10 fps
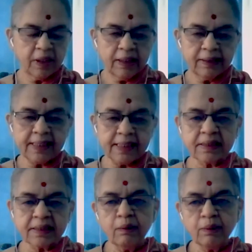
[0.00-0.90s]
this
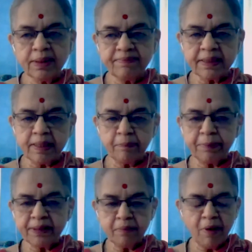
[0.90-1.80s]
exclusivist
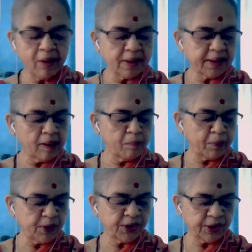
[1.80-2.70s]
epistemological
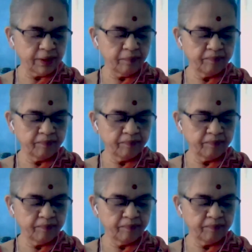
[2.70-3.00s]
position.